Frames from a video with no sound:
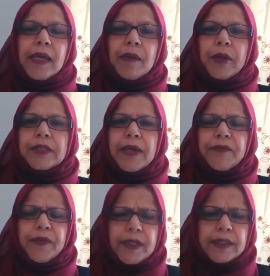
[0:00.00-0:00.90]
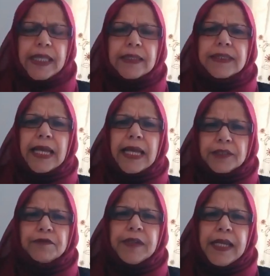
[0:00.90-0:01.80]
because I feel that that's
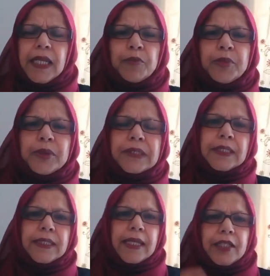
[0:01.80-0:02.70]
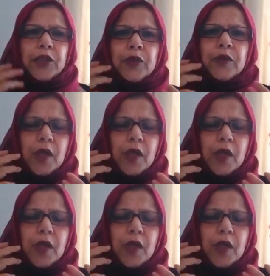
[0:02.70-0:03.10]
really important that you